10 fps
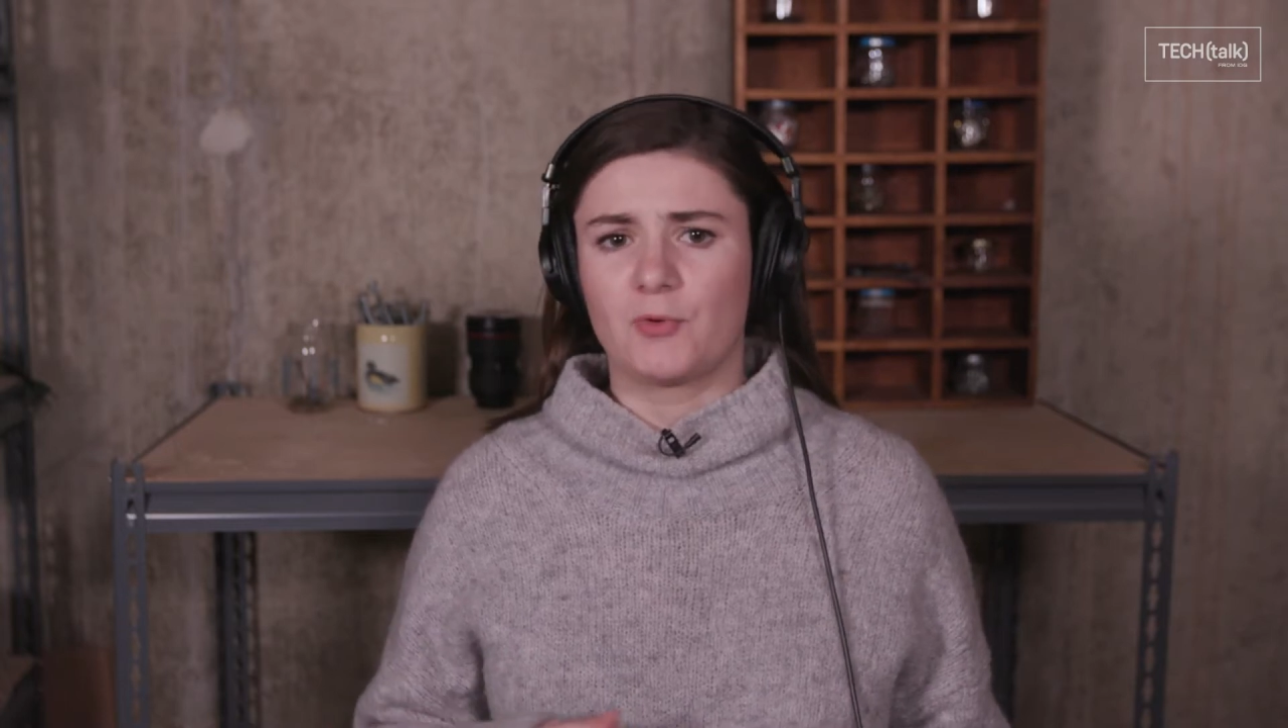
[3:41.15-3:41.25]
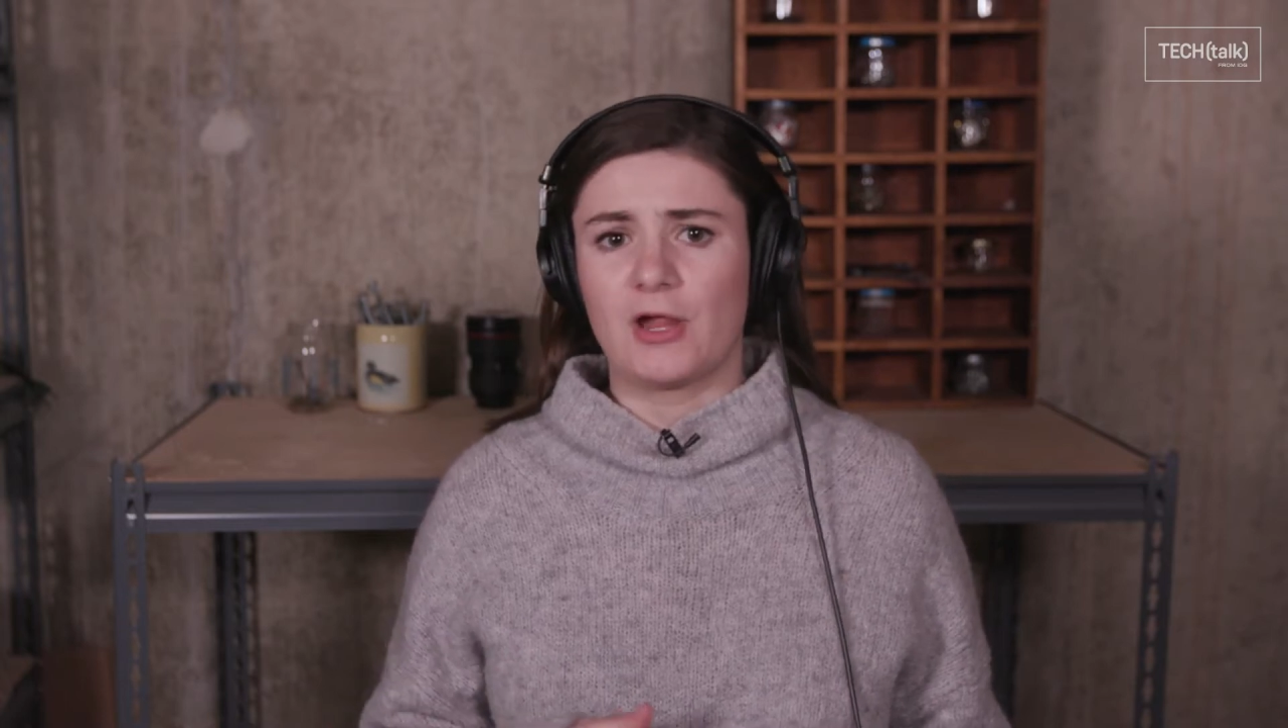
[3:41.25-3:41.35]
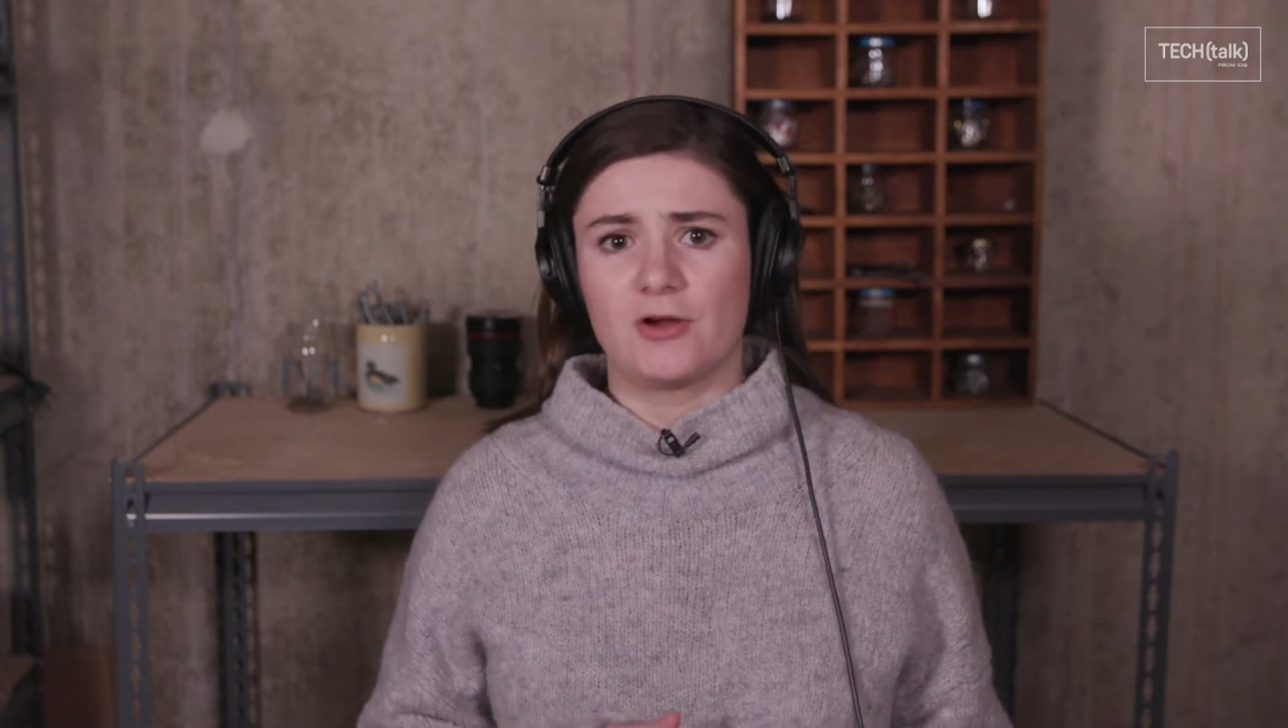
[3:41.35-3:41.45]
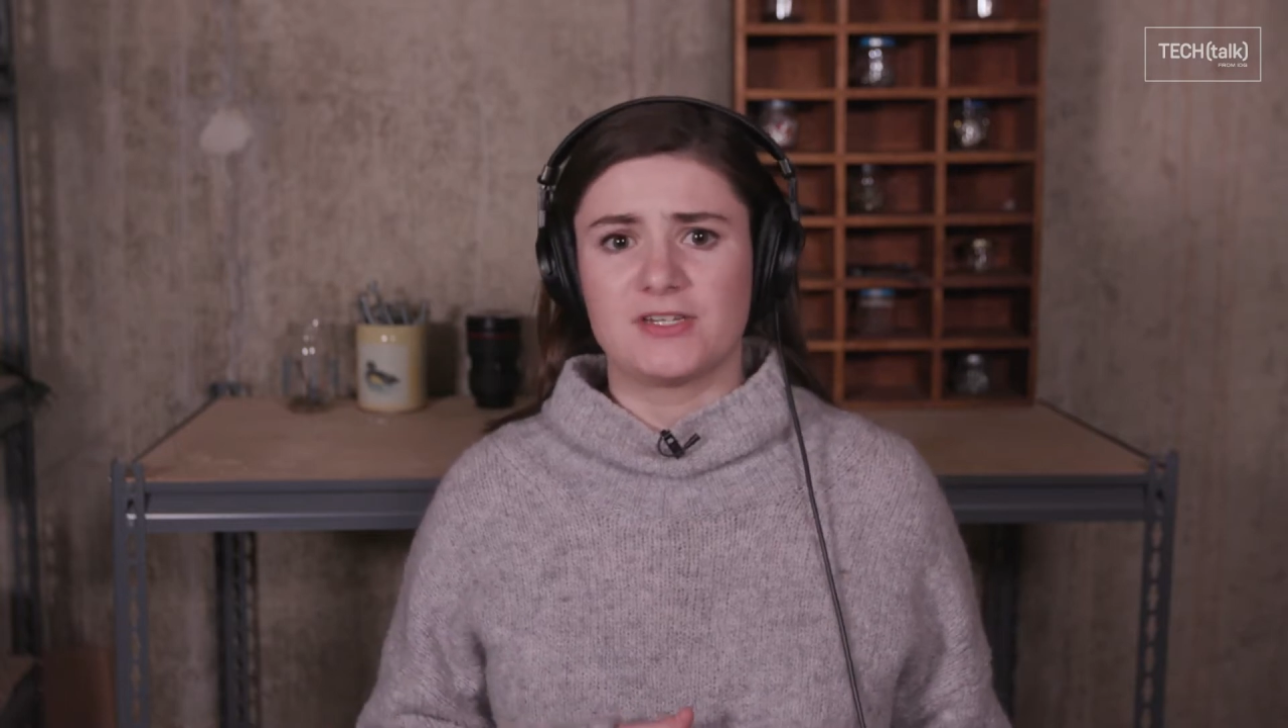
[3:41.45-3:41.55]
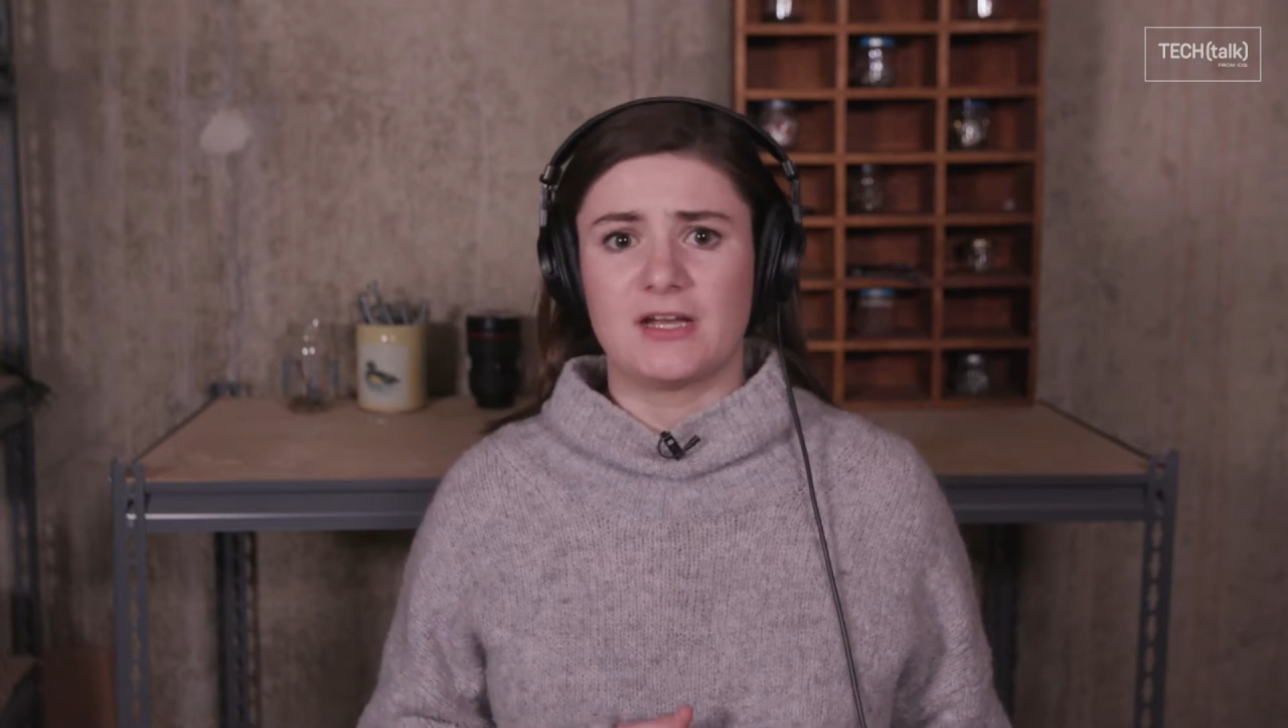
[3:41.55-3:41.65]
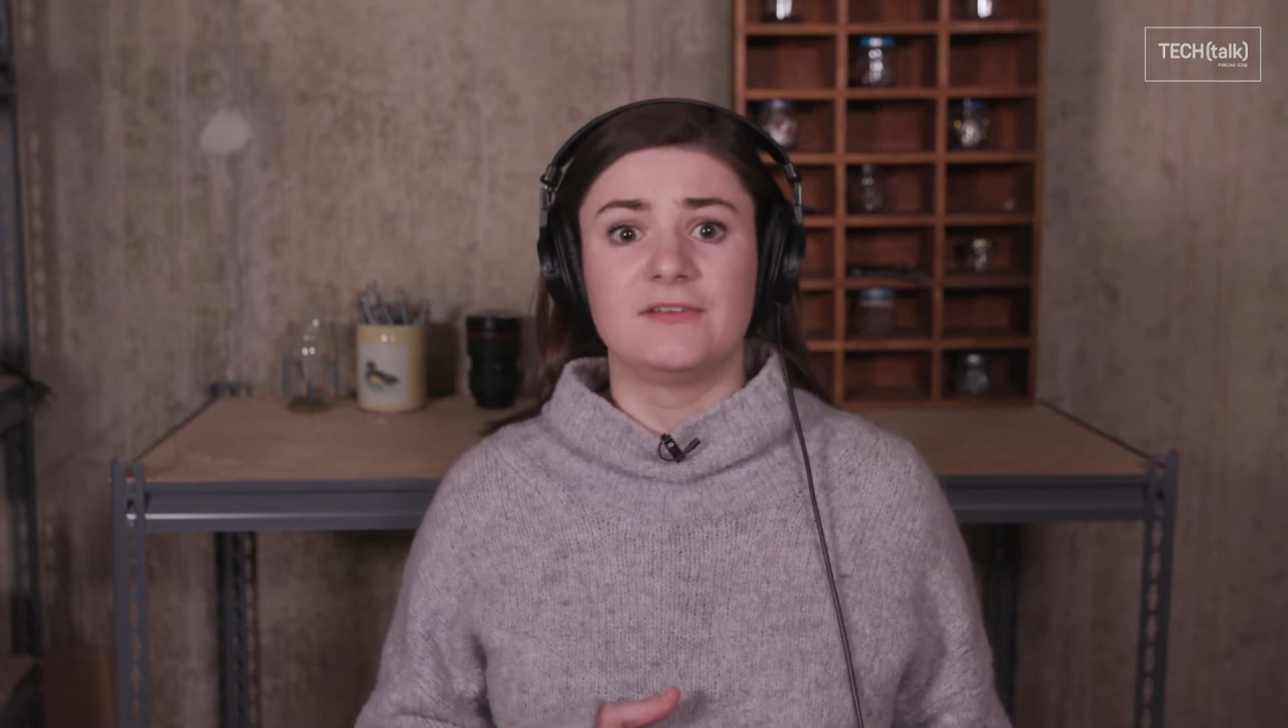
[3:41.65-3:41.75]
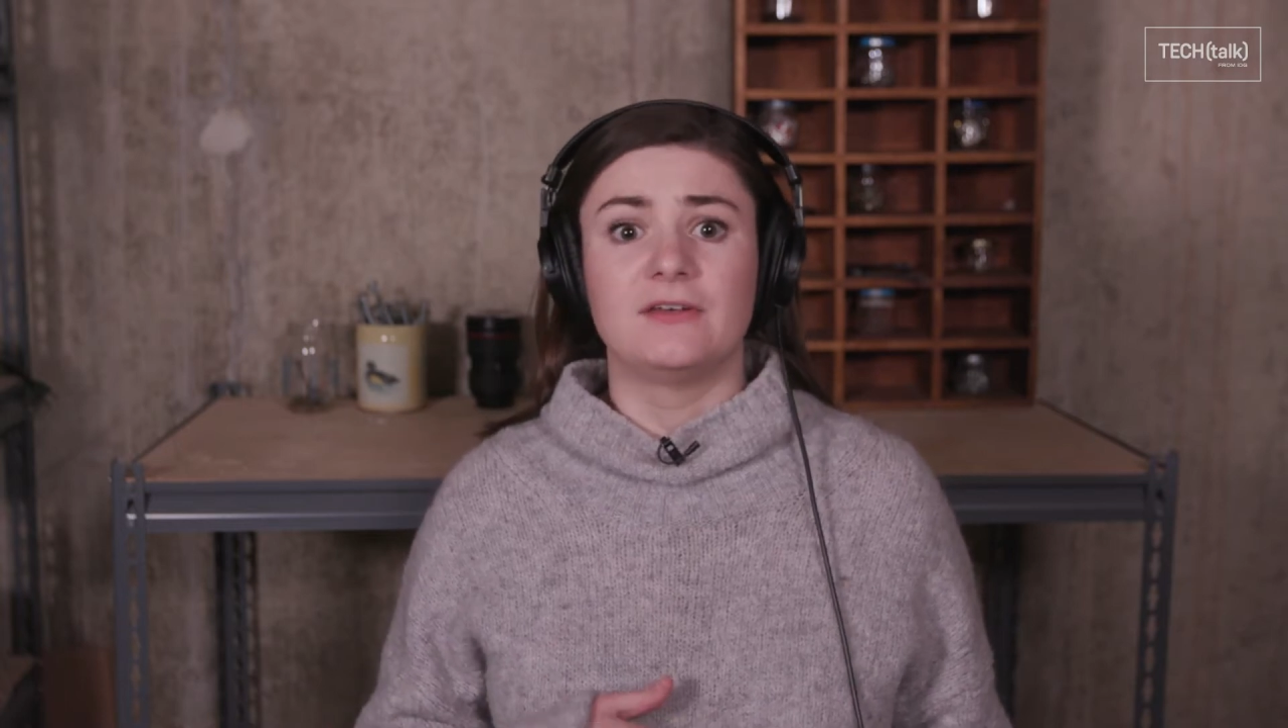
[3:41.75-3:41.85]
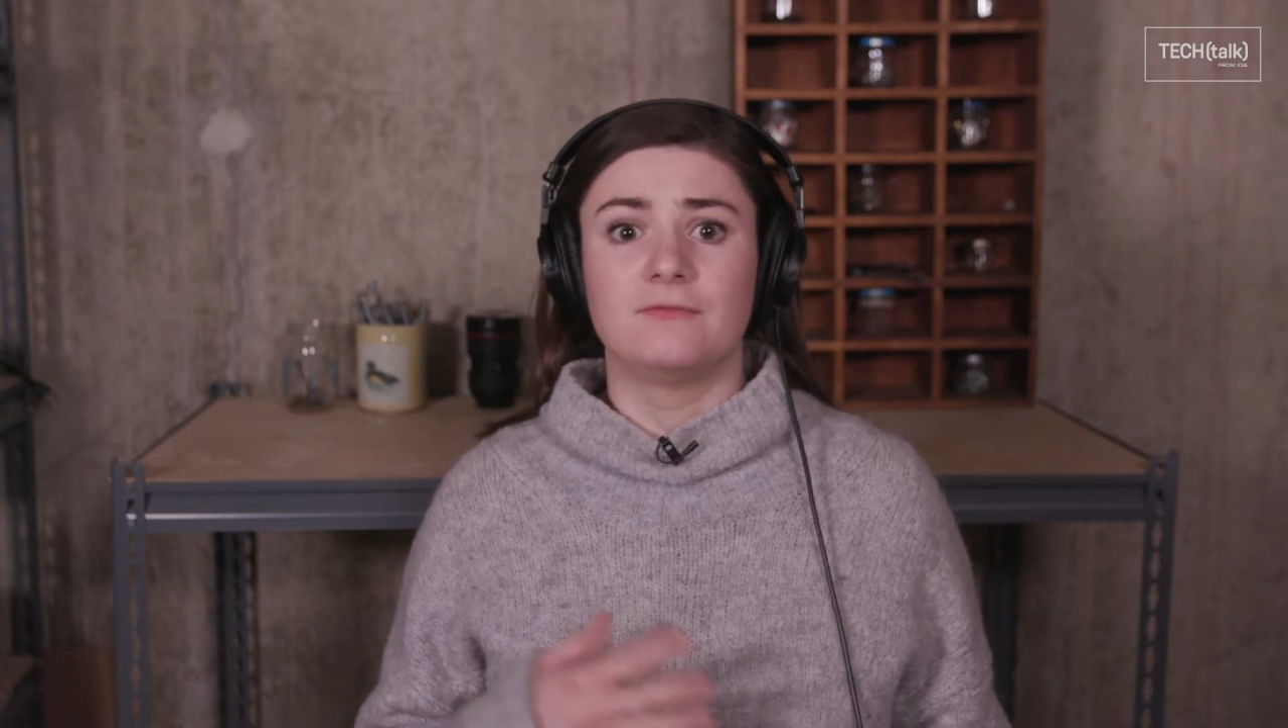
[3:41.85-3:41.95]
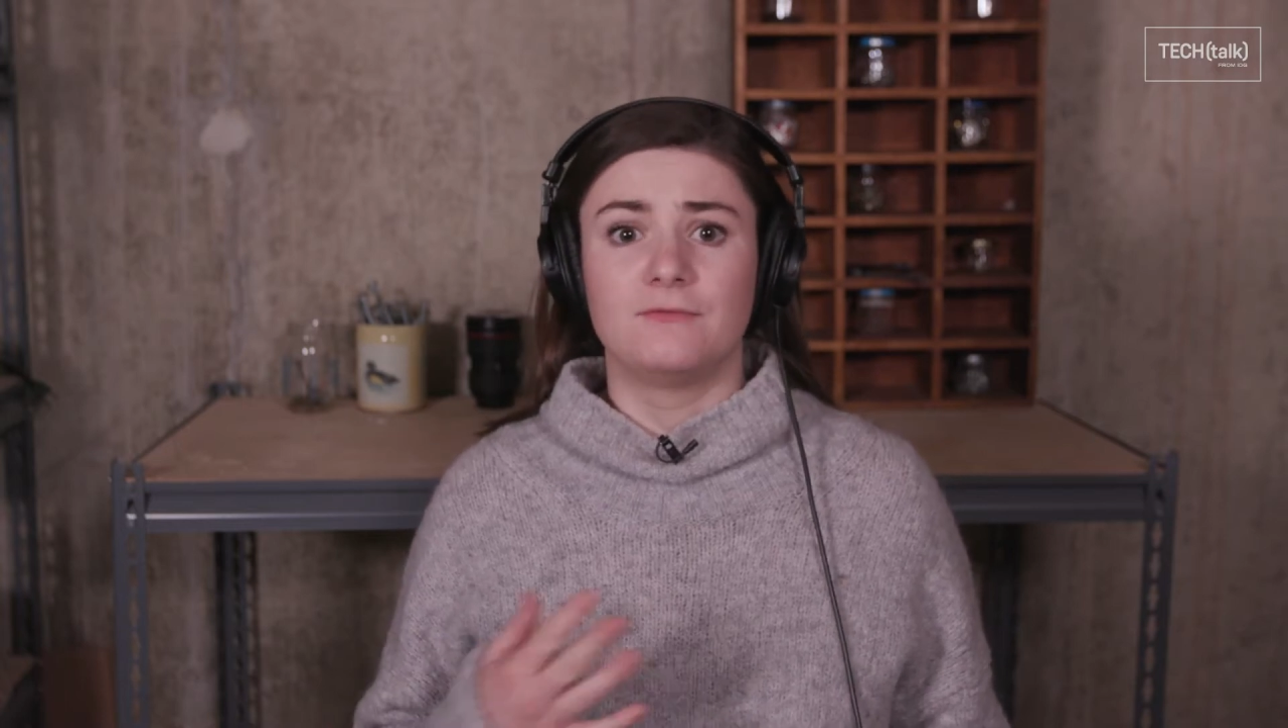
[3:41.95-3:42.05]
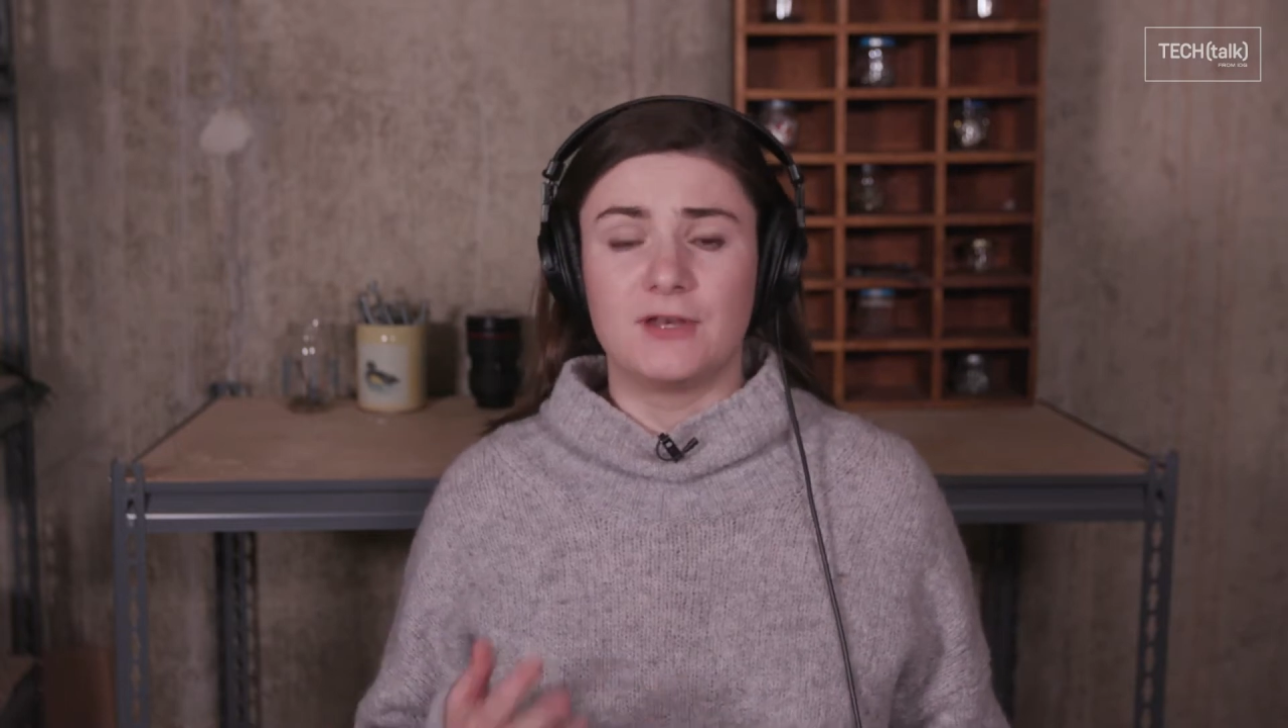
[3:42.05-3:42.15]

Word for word: prioritizing